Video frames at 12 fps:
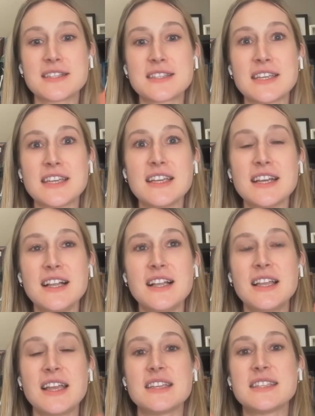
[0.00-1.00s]
let's see,
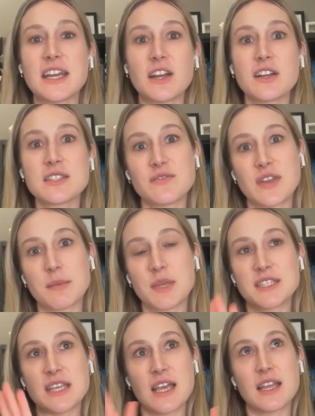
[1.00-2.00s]
is Eric's
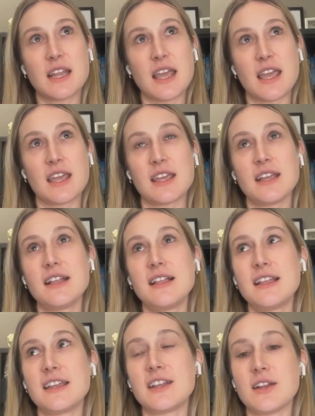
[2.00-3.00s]
family that you
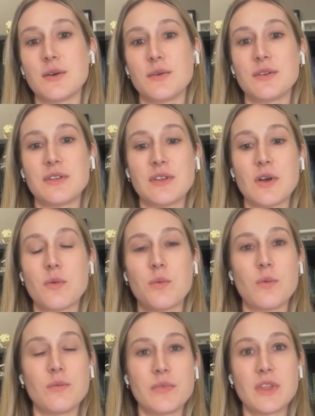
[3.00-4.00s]
know,
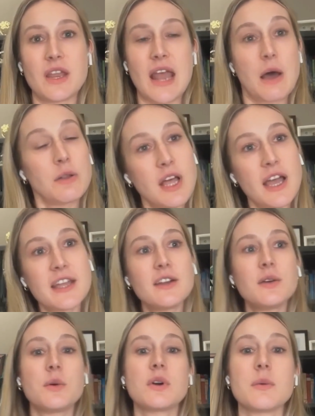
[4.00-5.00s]
an
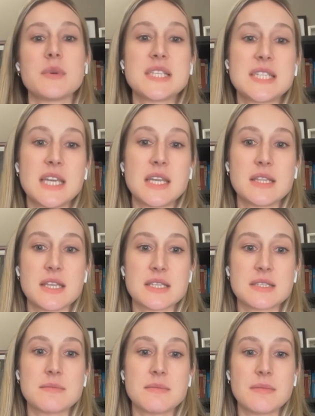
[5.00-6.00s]
outlier, or are we seeing
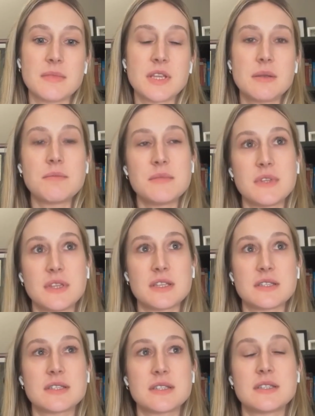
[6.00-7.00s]

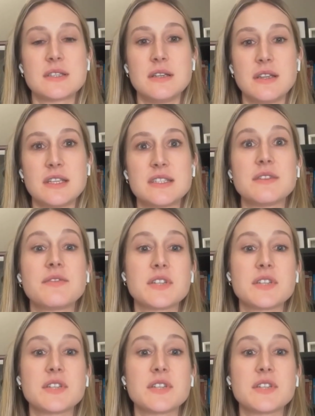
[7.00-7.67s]
these